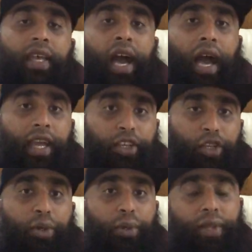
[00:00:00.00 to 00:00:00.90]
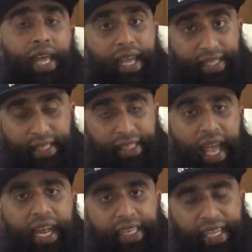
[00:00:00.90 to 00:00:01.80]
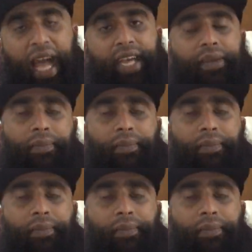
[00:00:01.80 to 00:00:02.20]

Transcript: I knew their guide.